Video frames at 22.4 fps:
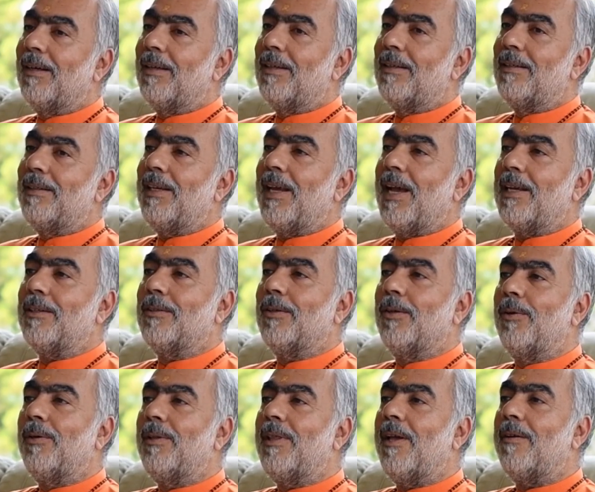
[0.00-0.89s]
See, as
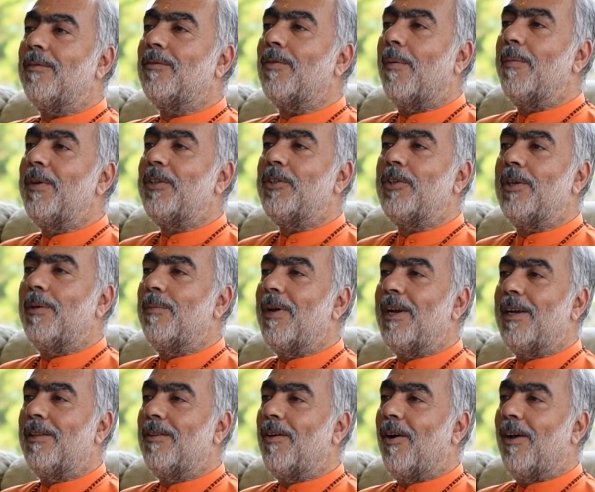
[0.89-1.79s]
Gurudev Swami
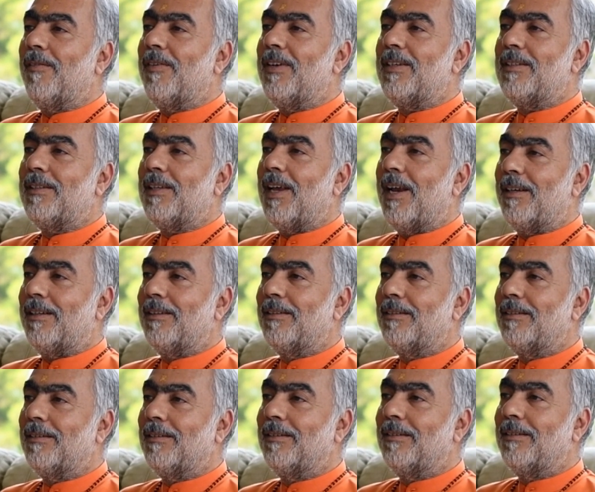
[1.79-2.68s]
Chinmaya always said,
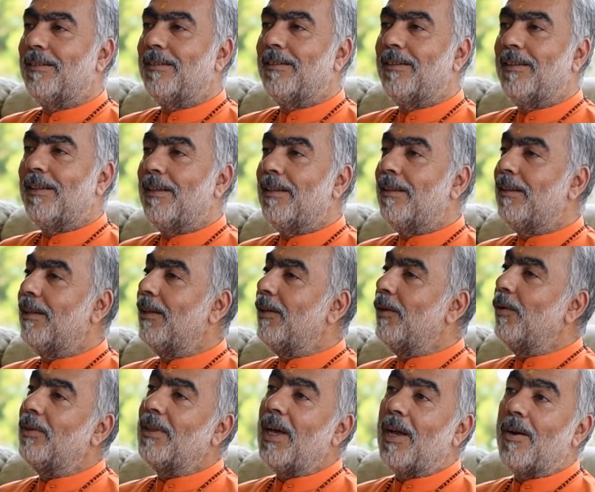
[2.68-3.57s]
the
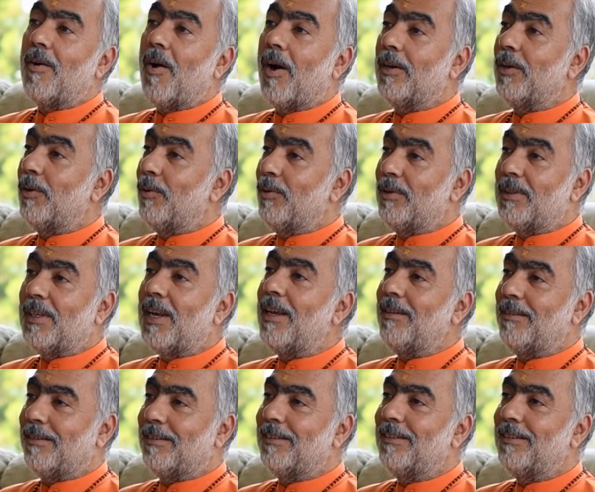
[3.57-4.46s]
youth are not
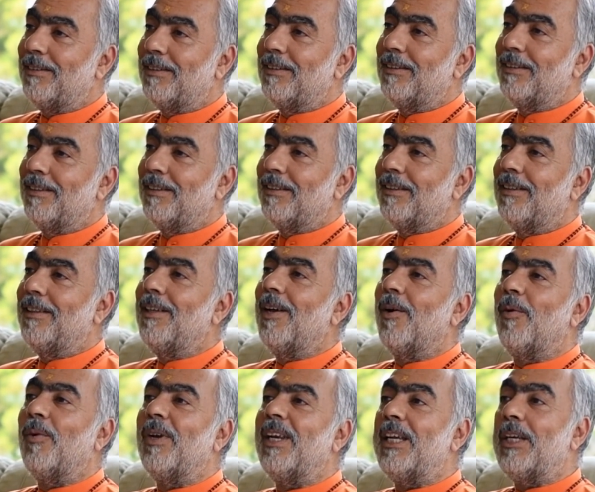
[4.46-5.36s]
useless, they
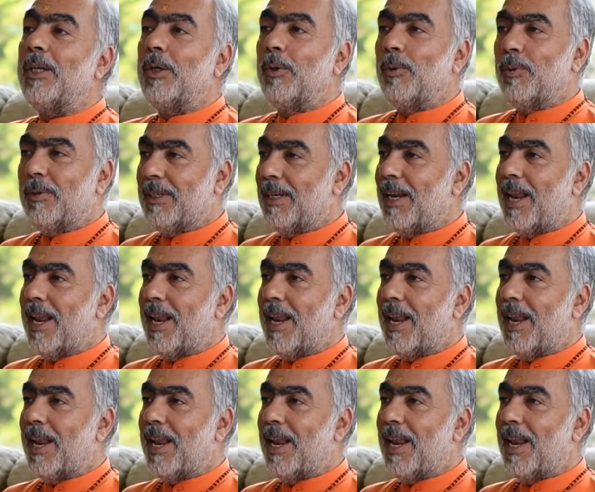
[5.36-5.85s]
are only used